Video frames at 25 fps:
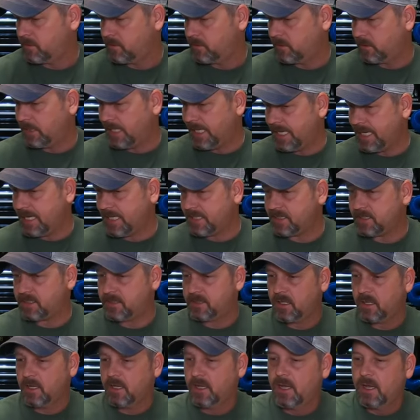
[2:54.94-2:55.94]

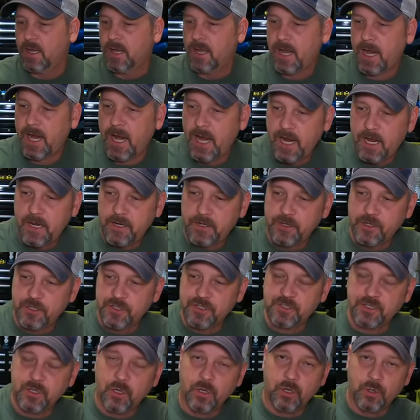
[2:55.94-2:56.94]
leads and
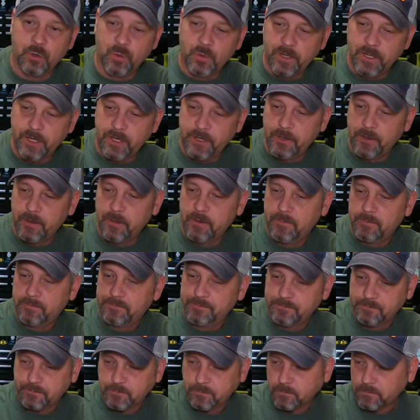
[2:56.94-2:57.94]
your solenoid here.
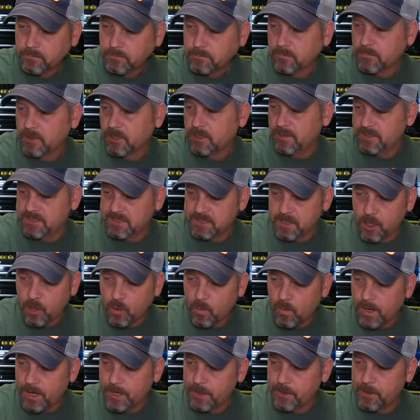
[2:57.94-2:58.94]
And it's
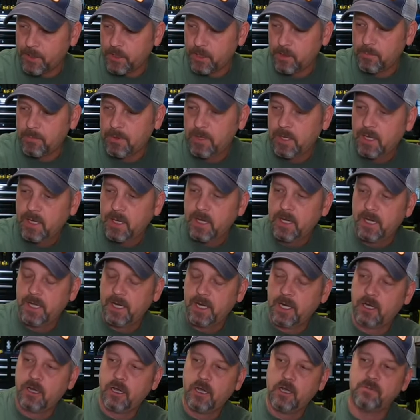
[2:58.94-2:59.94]
all wired up.
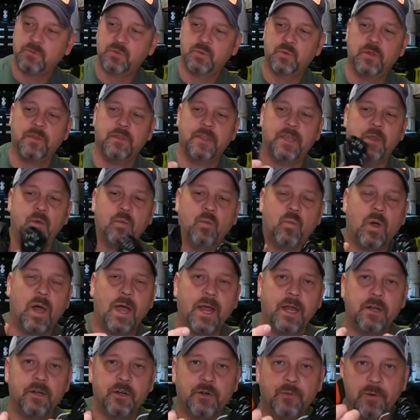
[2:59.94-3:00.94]
And it comes with a
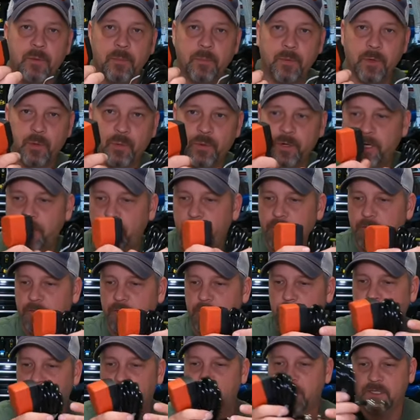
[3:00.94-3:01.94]
wired remote here
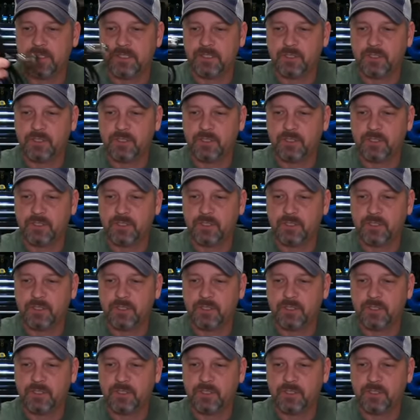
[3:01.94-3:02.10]
that plugs